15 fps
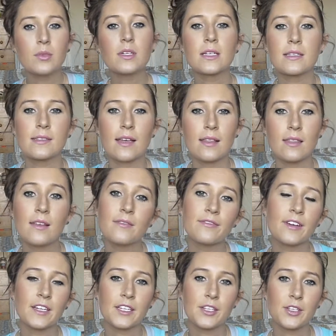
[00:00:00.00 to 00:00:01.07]
because I love
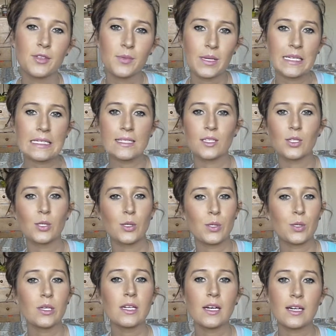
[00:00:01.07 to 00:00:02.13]
finding new ways
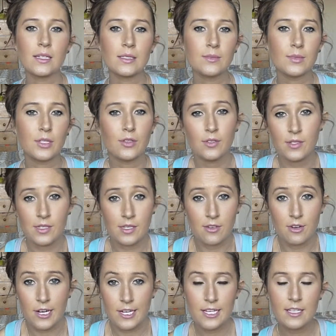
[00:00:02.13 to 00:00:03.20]
to use
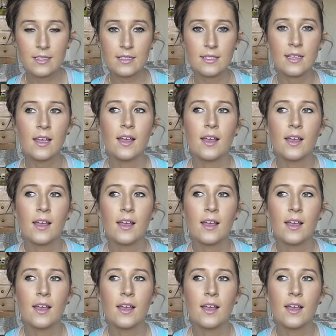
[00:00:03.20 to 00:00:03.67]
ingredients.